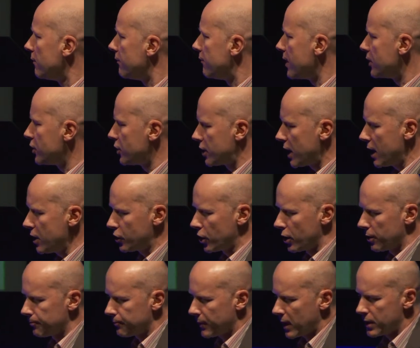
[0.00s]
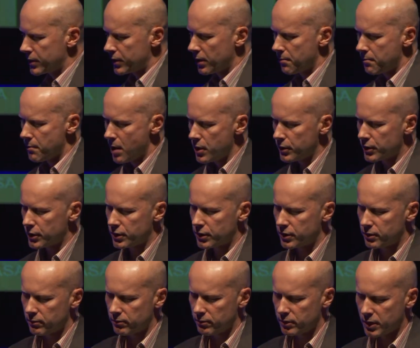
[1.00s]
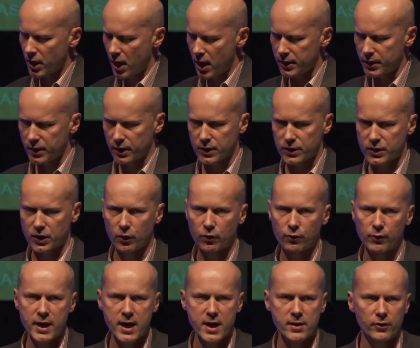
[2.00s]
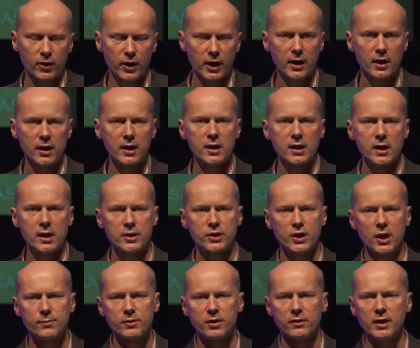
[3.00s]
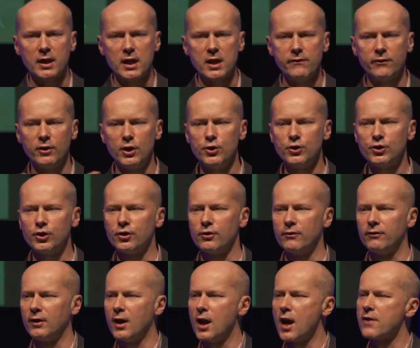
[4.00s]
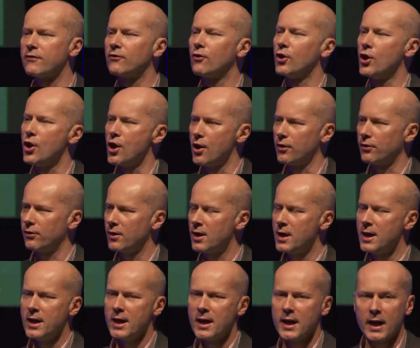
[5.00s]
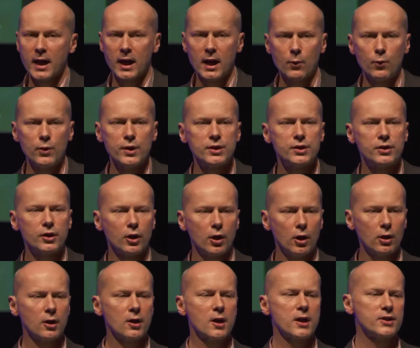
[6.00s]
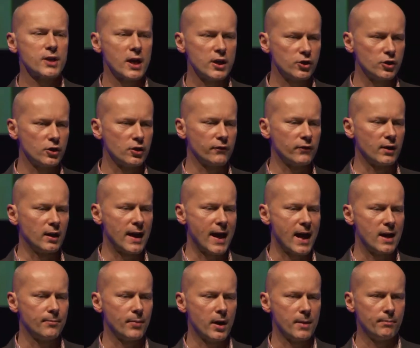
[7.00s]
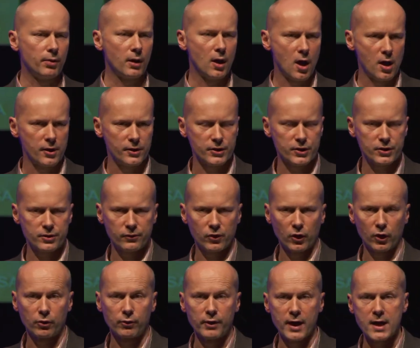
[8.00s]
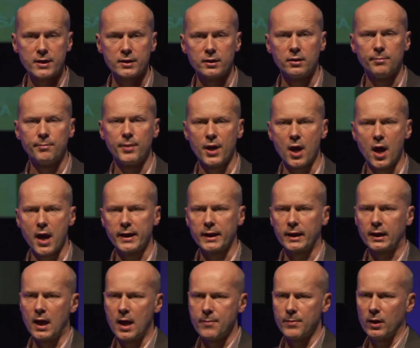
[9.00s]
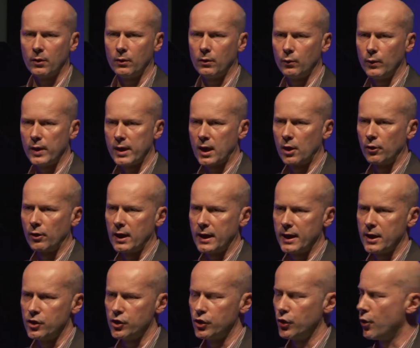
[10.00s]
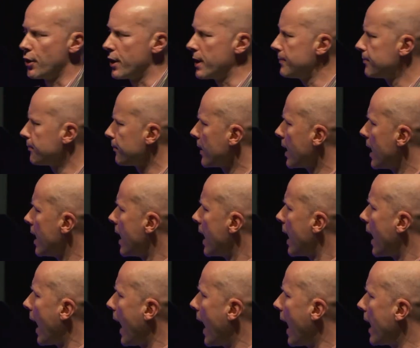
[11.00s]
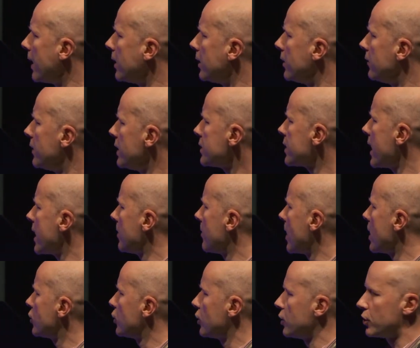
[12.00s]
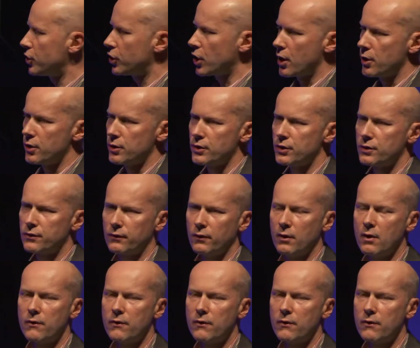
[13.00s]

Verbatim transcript: vegetation is that most scientists agree that in terms of the evolution of life on Earth, it was the colonization of the land by plants that created the benign climate we currently enjoy. And this animation shows